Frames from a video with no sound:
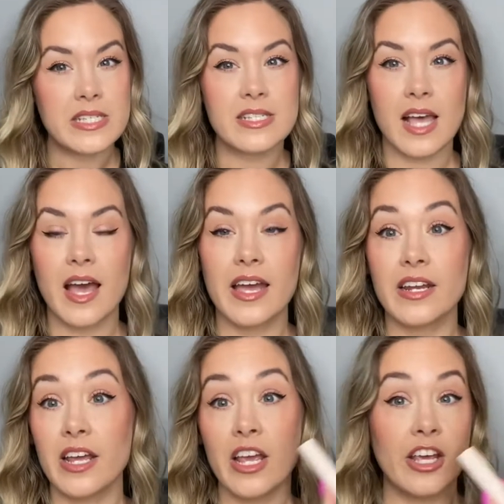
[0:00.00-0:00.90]

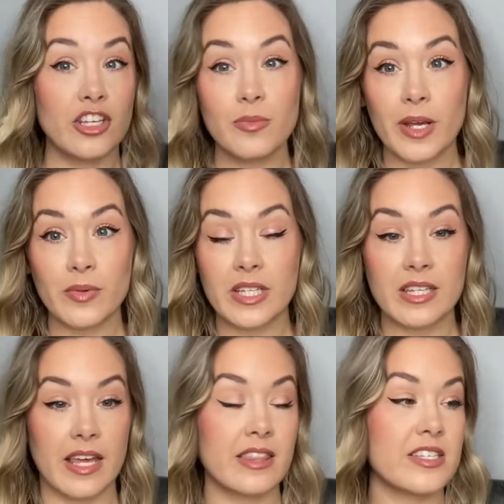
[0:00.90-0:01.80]
side, you might really
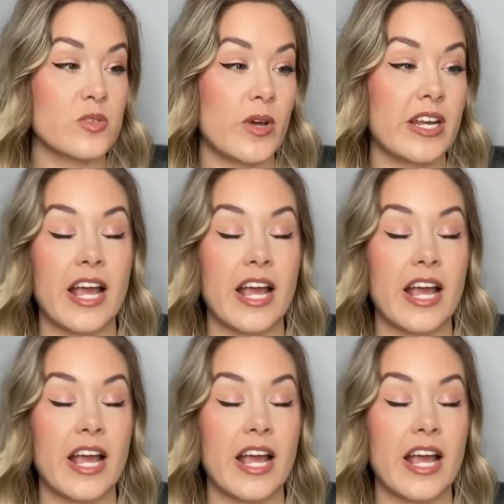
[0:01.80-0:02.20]
like this one.